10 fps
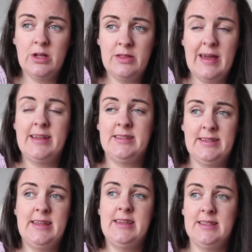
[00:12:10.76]

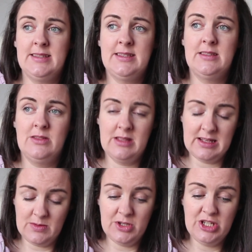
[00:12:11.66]

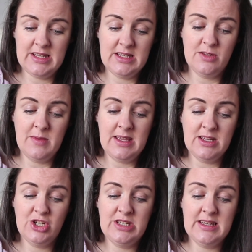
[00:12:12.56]
That's what she said to me.
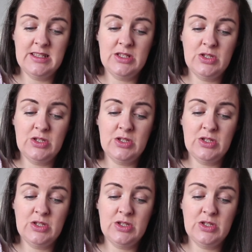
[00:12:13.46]
And she said,